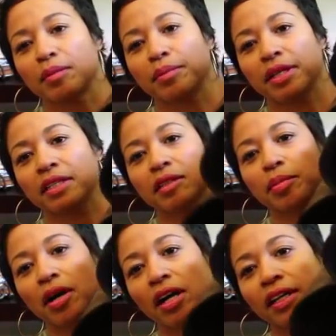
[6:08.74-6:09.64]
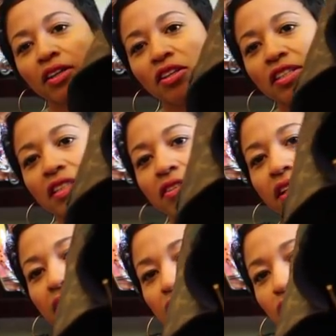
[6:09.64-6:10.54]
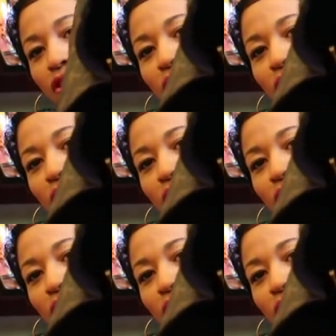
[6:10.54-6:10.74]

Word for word: But the pocket also has